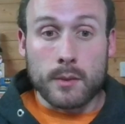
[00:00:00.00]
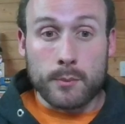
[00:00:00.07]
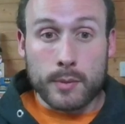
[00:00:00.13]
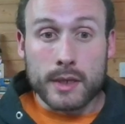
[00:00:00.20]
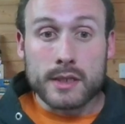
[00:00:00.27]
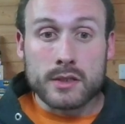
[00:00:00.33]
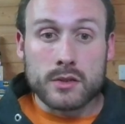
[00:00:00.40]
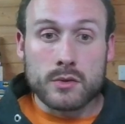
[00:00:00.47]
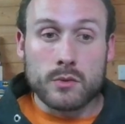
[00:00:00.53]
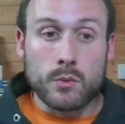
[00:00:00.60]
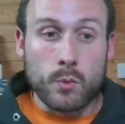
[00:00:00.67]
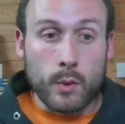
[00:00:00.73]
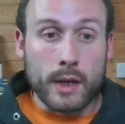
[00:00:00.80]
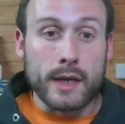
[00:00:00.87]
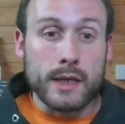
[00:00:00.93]
the best
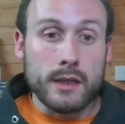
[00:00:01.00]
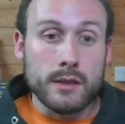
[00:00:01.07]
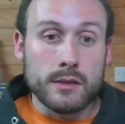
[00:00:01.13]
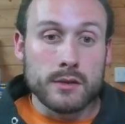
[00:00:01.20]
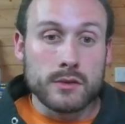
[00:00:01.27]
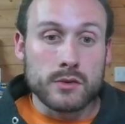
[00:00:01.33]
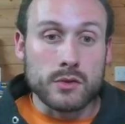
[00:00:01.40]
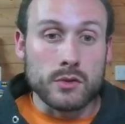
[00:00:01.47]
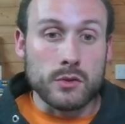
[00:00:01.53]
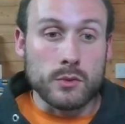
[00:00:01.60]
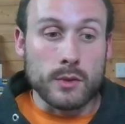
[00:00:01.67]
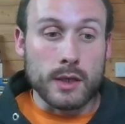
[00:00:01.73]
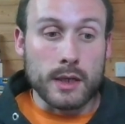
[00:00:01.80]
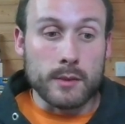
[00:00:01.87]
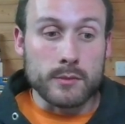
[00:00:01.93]
way
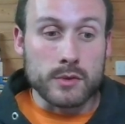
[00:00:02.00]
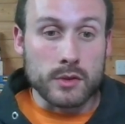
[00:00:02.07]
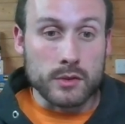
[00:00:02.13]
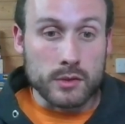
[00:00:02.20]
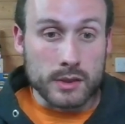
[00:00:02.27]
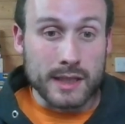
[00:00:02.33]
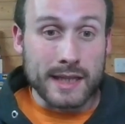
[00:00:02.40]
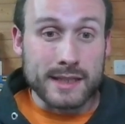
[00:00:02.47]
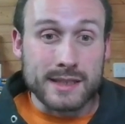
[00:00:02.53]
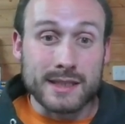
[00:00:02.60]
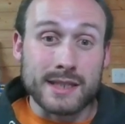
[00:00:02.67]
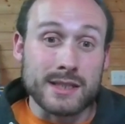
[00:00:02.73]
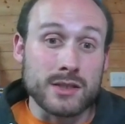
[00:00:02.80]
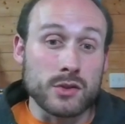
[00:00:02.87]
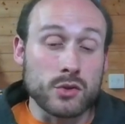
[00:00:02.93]
to collect
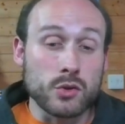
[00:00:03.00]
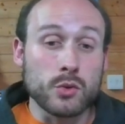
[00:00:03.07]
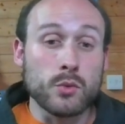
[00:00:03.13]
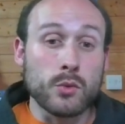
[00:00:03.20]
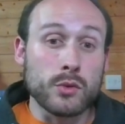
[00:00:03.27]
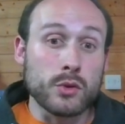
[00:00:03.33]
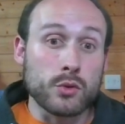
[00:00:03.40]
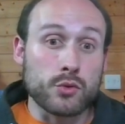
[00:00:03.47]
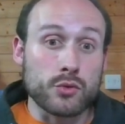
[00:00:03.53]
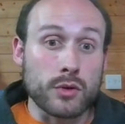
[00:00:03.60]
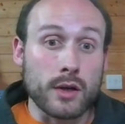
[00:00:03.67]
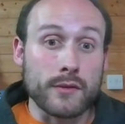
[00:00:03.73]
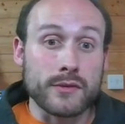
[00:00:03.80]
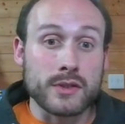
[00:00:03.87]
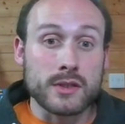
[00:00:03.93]
it is to do all your
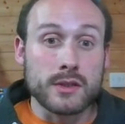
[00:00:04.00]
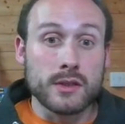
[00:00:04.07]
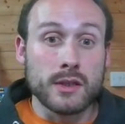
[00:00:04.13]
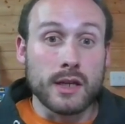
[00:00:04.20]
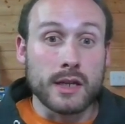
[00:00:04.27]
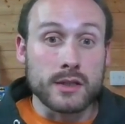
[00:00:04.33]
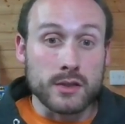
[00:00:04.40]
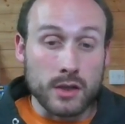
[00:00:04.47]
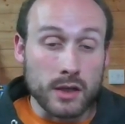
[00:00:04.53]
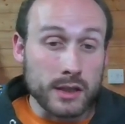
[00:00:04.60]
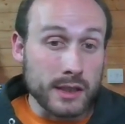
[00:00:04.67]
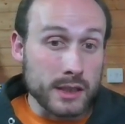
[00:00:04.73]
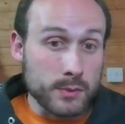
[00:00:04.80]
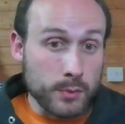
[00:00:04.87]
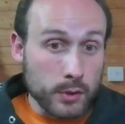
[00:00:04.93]
drafts as
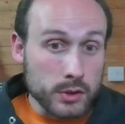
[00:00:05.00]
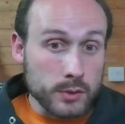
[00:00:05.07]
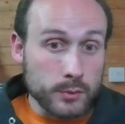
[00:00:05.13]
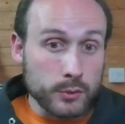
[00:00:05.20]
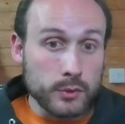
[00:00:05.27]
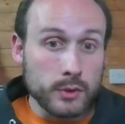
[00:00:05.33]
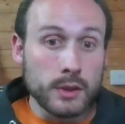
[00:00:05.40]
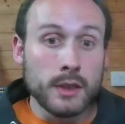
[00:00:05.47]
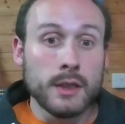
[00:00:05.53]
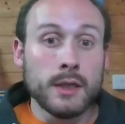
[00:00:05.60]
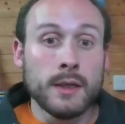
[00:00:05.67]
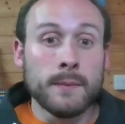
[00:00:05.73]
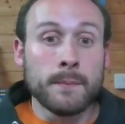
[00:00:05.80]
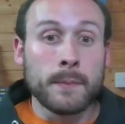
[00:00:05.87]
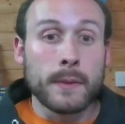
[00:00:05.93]
early as possible,
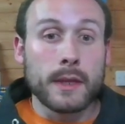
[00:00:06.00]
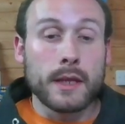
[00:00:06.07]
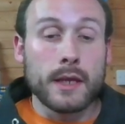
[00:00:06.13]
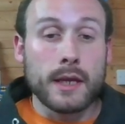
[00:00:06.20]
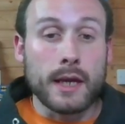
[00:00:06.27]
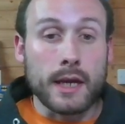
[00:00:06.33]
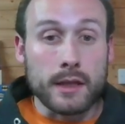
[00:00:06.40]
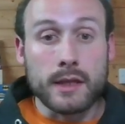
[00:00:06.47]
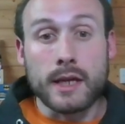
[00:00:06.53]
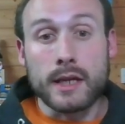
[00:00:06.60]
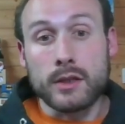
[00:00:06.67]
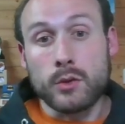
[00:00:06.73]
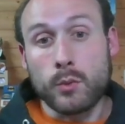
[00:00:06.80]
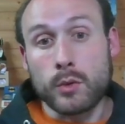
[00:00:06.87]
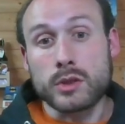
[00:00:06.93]
and
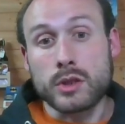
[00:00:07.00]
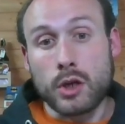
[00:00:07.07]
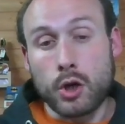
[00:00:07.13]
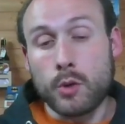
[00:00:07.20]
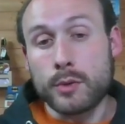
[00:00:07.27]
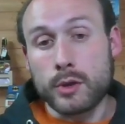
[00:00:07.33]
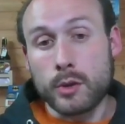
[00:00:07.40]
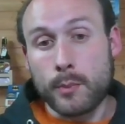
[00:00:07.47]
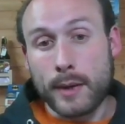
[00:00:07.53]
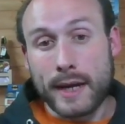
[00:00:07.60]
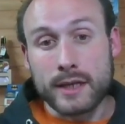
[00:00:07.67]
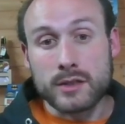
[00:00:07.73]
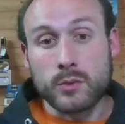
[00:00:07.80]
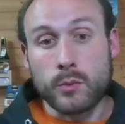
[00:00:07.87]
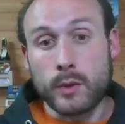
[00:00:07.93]
then you want to open your
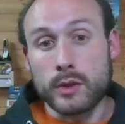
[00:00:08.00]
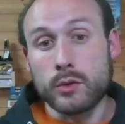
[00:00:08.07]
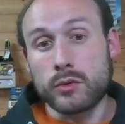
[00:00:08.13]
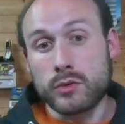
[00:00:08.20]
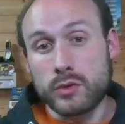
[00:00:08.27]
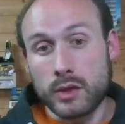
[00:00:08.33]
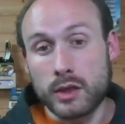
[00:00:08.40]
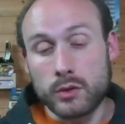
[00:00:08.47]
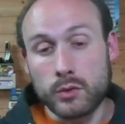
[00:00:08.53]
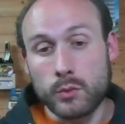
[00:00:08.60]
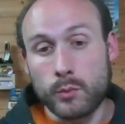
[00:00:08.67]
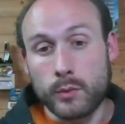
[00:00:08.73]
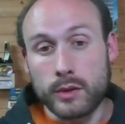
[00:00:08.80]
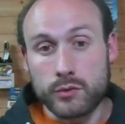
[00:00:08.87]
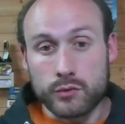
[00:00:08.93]
packs when you're done
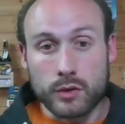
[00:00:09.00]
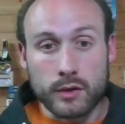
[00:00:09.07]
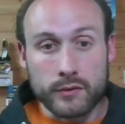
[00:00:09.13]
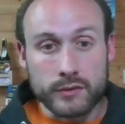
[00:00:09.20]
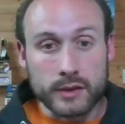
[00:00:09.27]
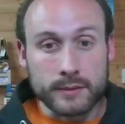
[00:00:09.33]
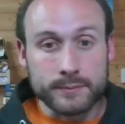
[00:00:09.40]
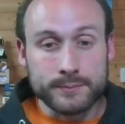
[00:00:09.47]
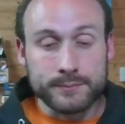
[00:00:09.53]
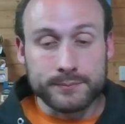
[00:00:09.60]
with drafting.